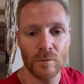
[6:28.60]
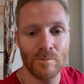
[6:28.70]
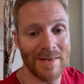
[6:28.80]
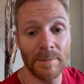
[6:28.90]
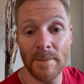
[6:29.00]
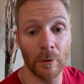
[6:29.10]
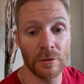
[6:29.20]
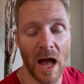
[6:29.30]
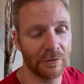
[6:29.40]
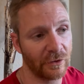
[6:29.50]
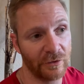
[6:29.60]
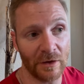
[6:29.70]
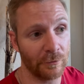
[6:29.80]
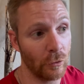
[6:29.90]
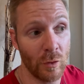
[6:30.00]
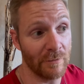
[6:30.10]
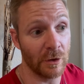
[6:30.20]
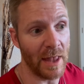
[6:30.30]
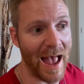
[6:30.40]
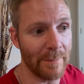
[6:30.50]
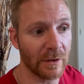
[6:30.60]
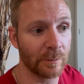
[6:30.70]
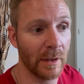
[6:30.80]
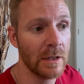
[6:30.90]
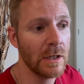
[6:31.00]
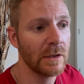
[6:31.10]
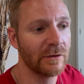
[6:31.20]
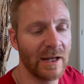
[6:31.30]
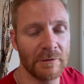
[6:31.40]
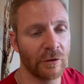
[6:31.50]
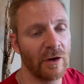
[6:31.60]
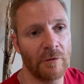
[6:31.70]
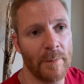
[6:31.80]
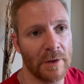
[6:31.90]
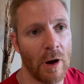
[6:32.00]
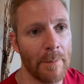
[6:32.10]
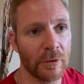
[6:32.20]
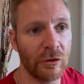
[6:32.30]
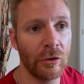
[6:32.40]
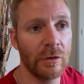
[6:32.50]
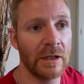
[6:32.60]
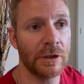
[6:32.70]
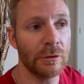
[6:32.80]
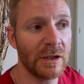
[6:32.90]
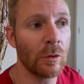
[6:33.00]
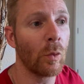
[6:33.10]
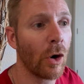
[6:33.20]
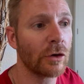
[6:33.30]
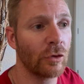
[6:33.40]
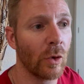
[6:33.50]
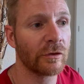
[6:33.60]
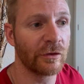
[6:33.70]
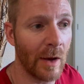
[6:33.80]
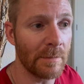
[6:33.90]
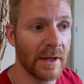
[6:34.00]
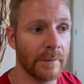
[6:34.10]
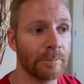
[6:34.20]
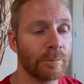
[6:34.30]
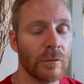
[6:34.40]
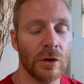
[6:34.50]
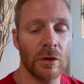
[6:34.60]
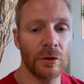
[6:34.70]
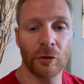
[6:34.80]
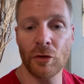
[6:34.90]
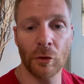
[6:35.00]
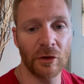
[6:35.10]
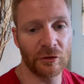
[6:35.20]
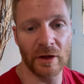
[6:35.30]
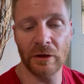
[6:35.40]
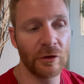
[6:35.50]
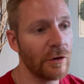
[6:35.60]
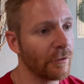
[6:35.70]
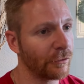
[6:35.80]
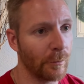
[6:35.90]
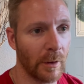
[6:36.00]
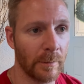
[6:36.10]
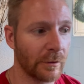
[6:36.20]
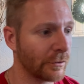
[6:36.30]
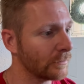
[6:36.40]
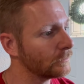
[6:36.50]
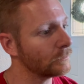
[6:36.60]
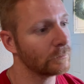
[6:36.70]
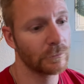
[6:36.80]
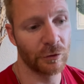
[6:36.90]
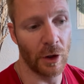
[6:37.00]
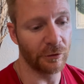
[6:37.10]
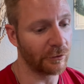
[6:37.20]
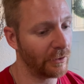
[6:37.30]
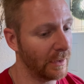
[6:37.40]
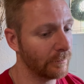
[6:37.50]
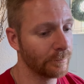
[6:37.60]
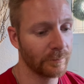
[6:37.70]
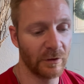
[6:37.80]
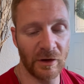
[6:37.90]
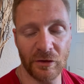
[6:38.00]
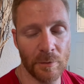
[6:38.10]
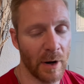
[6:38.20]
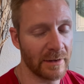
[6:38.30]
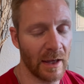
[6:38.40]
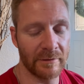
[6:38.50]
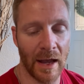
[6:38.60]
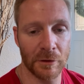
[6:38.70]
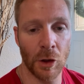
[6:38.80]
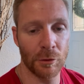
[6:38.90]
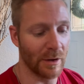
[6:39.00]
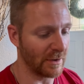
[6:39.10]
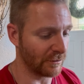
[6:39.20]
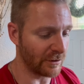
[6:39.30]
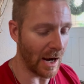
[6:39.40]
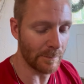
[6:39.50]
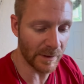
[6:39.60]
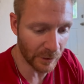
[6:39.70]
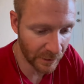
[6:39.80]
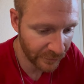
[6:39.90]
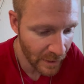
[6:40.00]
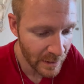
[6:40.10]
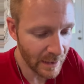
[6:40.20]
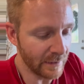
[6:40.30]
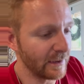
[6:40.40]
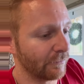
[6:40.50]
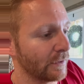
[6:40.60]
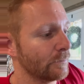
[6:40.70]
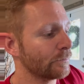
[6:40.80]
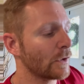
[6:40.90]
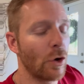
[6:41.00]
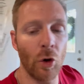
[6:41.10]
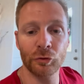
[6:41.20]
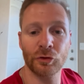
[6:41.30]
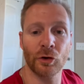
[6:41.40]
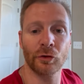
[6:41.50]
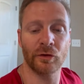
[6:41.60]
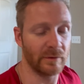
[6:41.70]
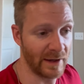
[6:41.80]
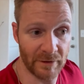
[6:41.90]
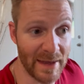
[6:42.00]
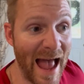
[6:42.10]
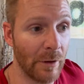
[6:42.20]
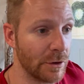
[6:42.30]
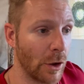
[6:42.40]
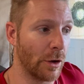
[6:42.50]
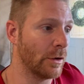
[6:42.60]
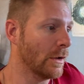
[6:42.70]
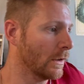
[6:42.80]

Many people are not successful who have good habits, but to give yourself a better opportunity, you need to work towards something. There's no such thing as universal purpose. There's no such thing. It's easy to break that down. You go throughout different time periods in different cultures, and even now you go to